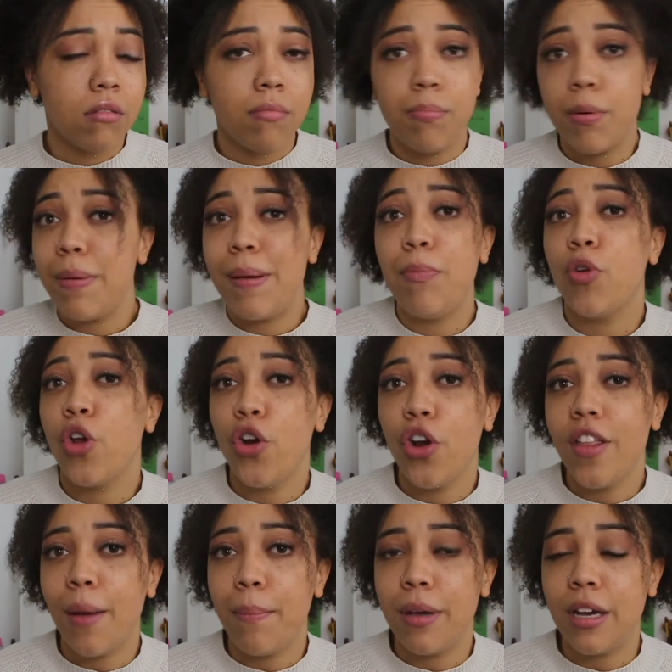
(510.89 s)
but people don't know
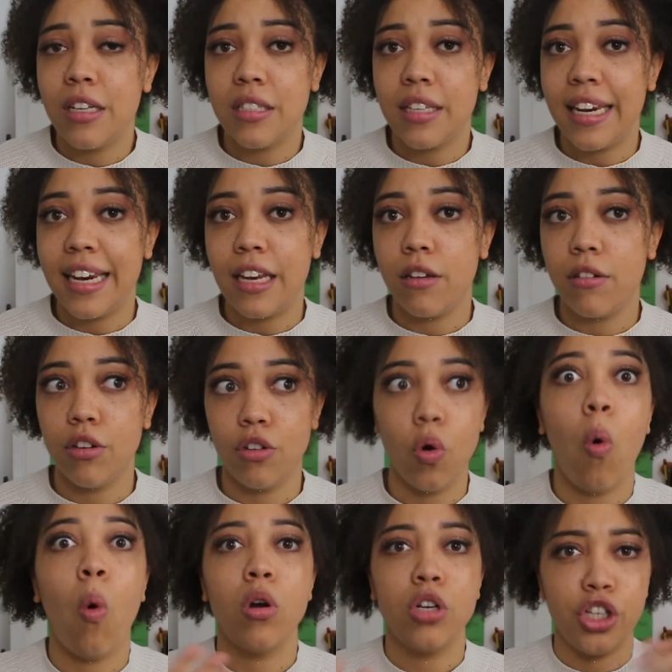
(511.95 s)
that because they need to
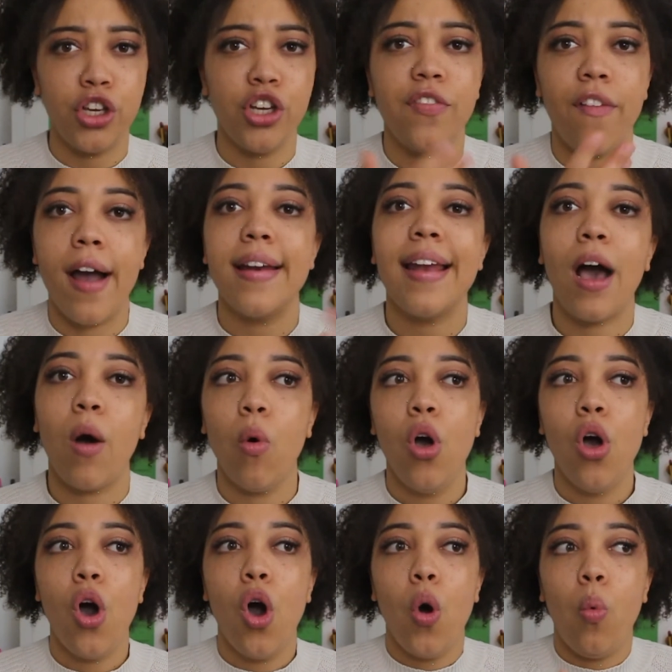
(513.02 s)
talk to you to find out
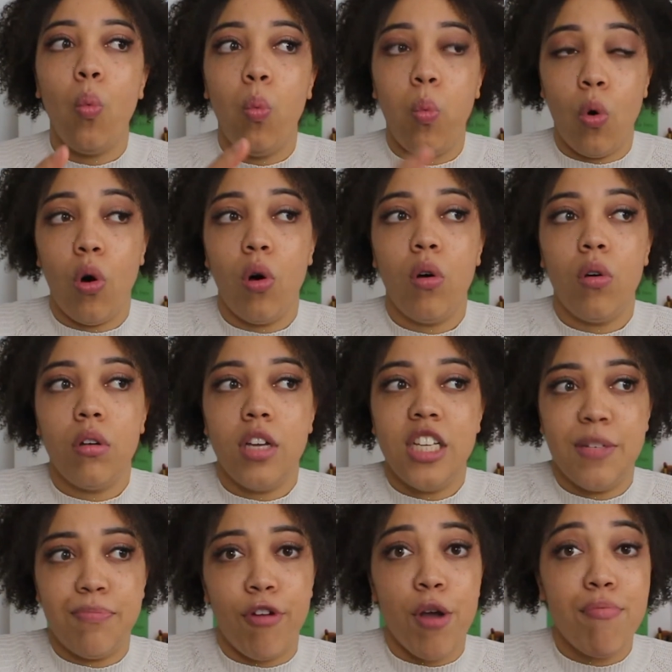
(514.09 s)
what is
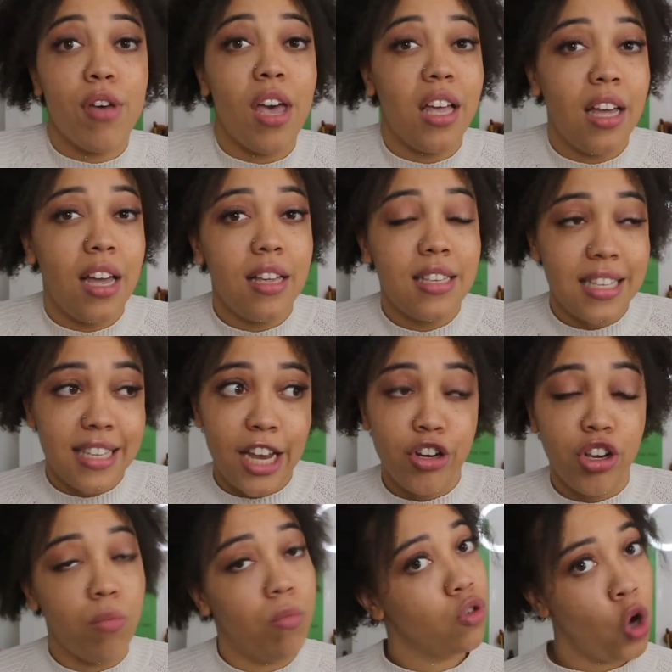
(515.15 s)
appropriate to say to
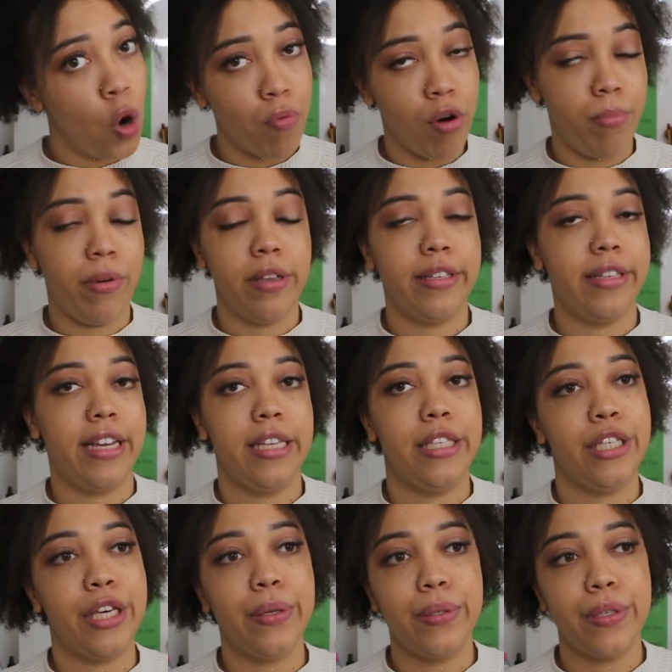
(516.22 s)
you and what's not appropriate to say
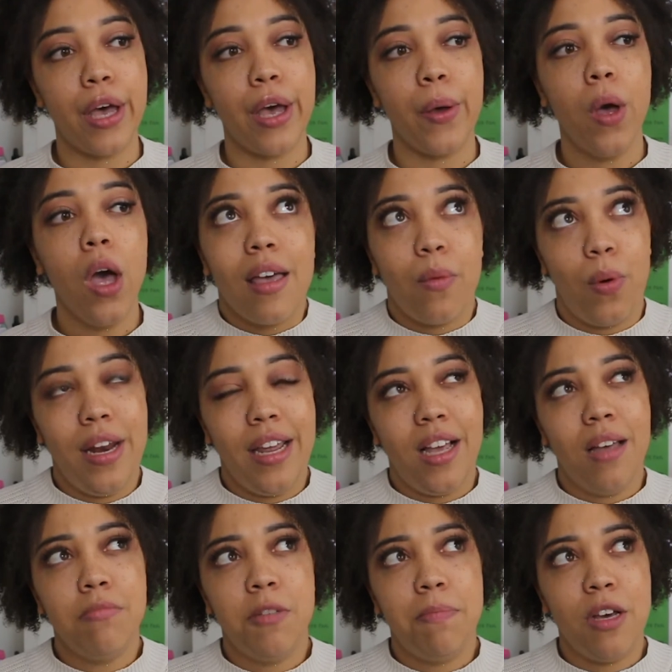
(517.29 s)
to you. So when it
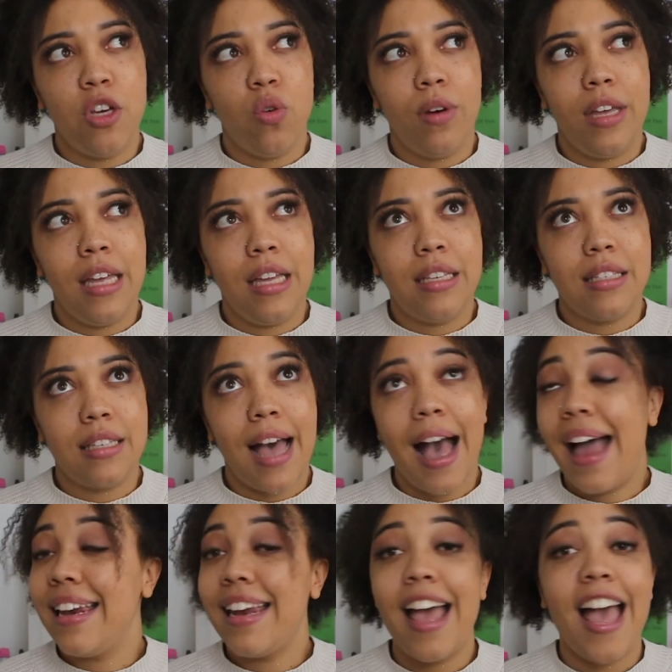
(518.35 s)
comes to special needs and